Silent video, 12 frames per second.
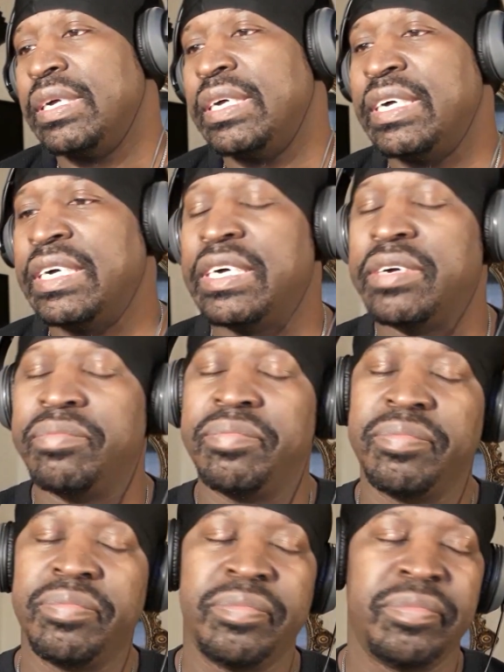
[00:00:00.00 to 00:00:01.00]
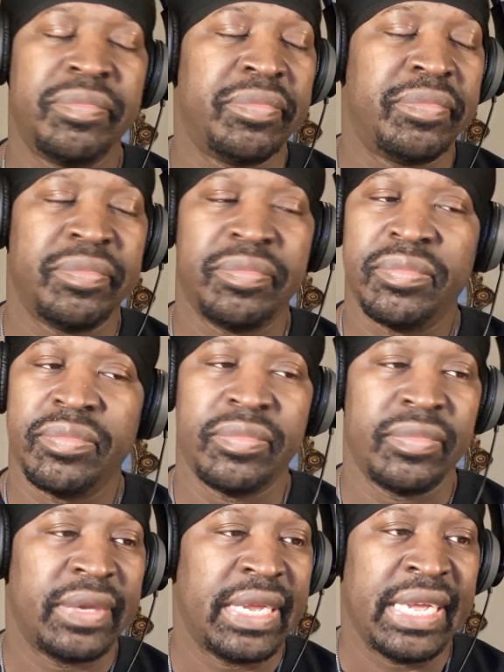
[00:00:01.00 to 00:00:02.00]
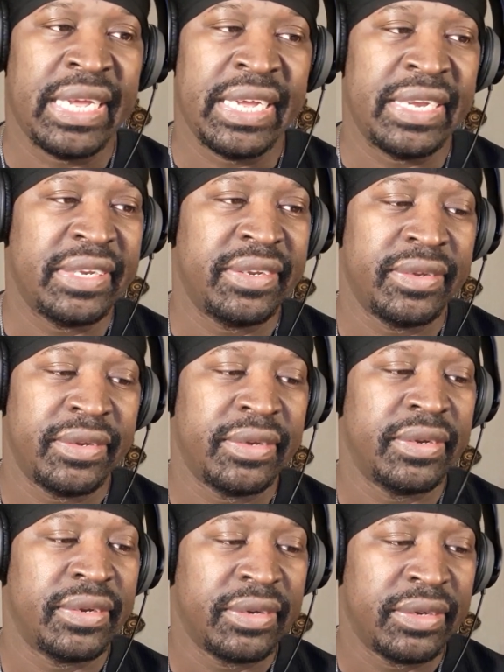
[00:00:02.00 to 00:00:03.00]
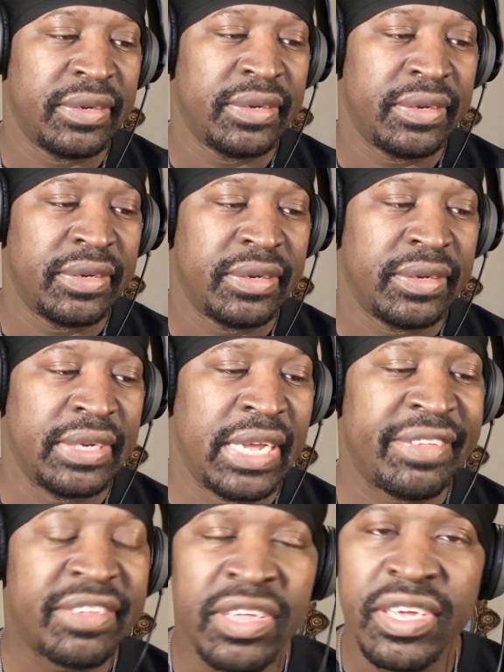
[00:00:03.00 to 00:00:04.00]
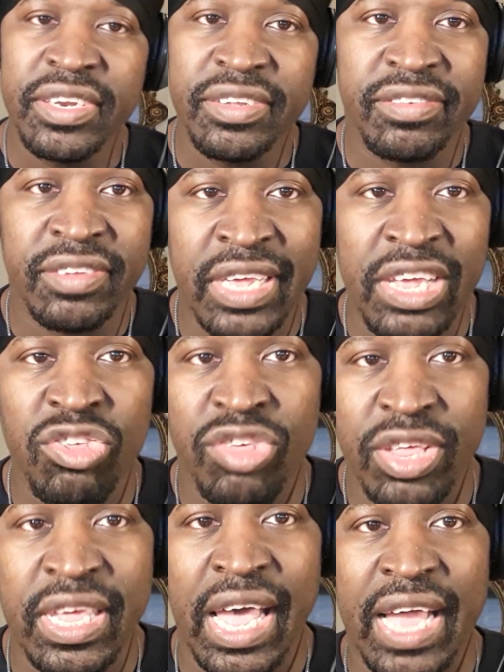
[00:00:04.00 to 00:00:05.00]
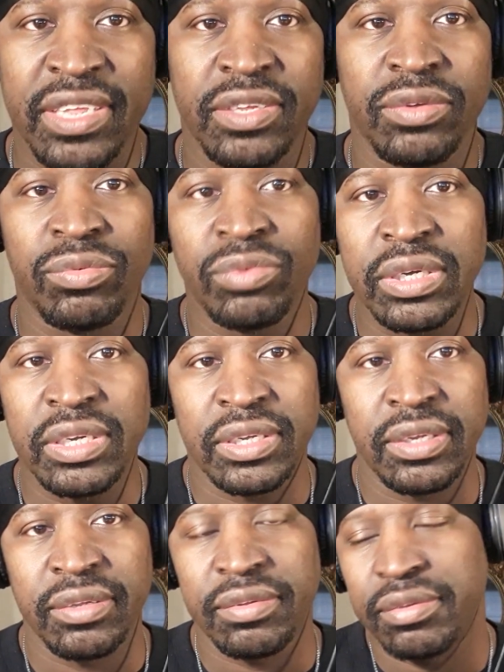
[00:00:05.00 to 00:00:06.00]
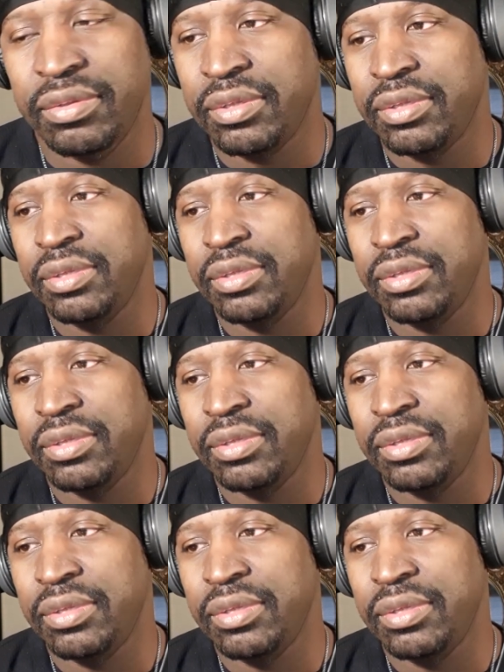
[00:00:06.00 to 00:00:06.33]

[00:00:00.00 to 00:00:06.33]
And as good as Geechee Gotti was,